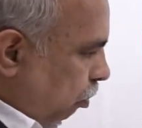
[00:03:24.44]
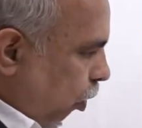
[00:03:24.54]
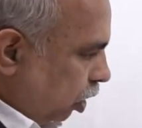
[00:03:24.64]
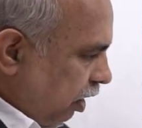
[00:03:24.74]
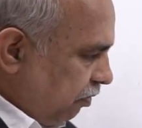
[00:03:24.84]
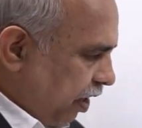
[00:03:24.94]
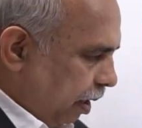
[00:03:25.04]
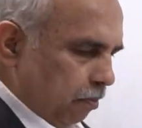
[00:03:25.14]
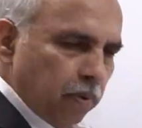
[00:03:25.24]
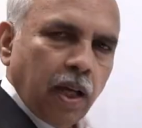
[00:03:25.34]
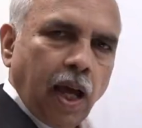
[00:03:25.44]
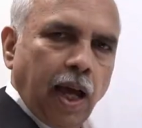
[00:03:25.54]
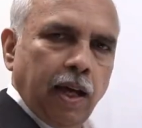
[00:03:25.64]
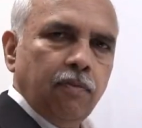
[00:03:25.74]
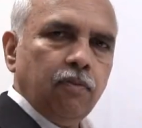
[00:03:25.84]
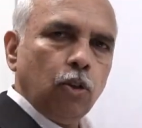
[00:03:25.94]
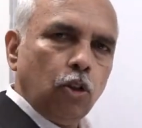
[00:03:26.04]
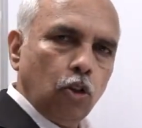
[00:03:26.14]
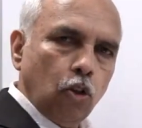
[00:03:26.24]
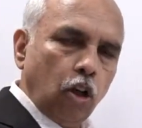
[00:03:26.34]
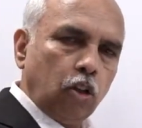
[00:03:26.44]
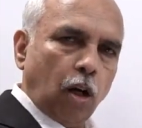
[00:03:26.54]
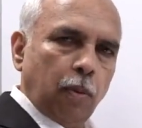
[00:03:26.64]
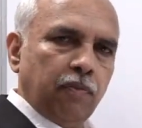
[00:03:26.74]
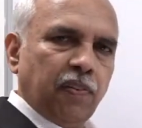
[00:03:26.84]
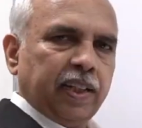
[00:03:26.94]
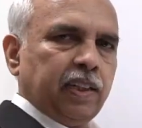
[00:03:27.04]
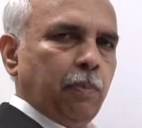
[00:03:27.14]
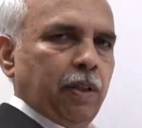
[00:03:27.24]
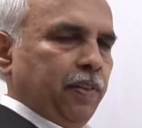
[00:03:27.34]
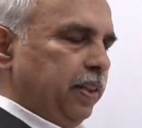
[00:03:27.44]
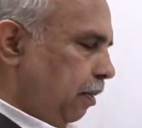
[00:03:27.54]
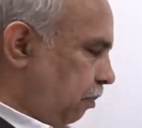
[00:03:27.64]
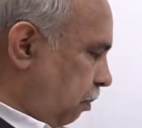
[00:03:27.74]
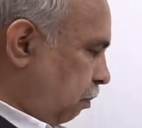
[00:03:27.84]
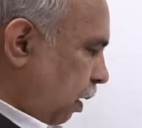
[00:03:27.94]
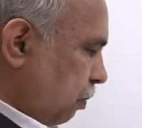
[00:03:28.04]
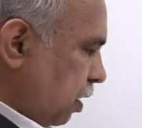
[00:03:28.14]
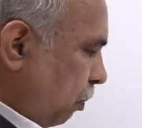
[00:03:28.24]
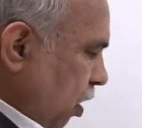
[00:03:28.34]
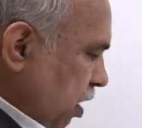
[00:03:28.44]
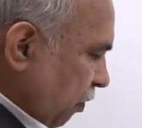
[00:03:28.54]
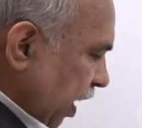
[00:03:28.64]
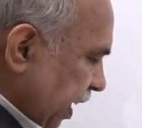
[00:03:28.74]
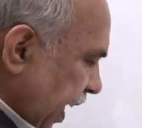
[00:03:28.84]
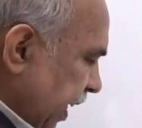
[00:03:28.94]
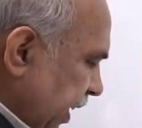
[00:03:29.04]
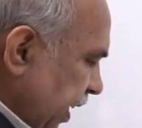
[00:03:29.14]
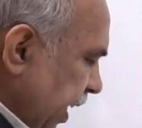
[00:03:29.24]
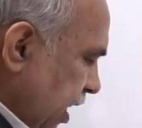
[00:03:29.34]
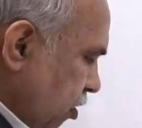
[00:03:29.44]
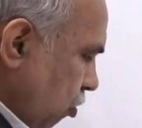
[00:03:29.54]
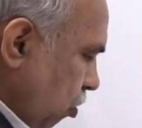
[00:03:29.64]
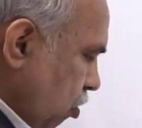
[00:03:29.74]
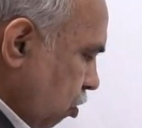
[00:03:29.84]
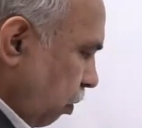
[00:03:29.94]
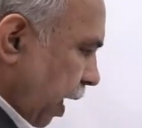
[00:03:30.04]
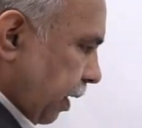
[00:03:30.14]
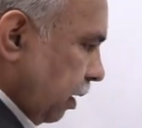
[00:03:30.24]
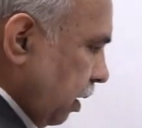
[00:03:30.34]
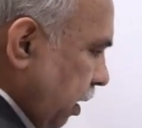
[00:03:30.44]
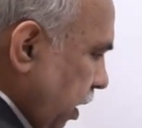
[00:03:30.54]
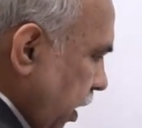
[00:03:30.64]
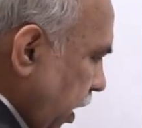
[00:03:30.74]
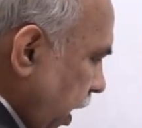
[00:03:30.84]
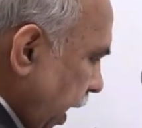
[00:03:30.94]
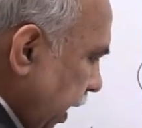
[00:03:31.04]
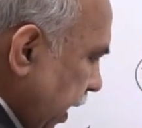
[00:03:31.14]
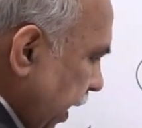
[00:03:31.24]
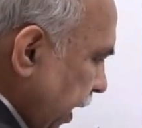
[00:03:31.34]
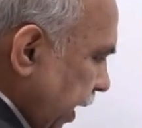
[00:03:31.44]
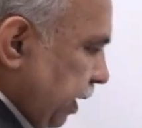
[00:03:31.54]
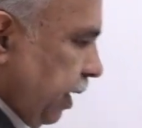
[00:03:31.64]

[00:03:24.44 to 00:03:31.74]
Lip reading: Both of them have no common factor between them. But suppose if I write here as 2 square and I write